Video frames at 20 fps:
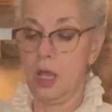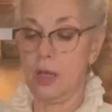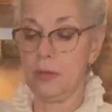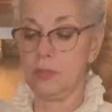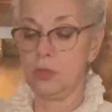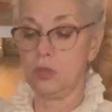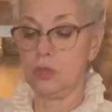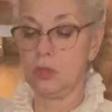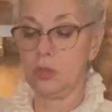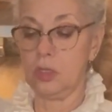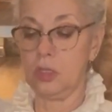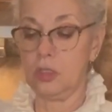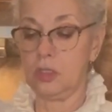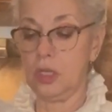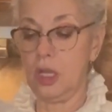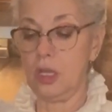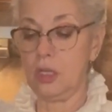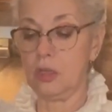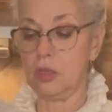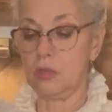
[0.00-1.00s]
I'm just gonna
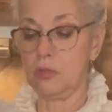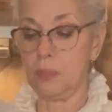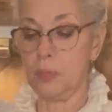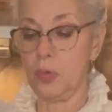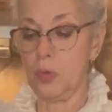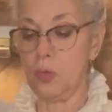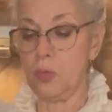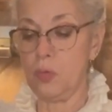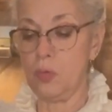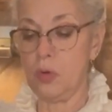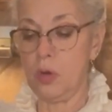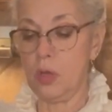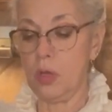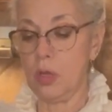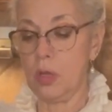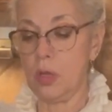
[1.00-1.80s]
take the spoon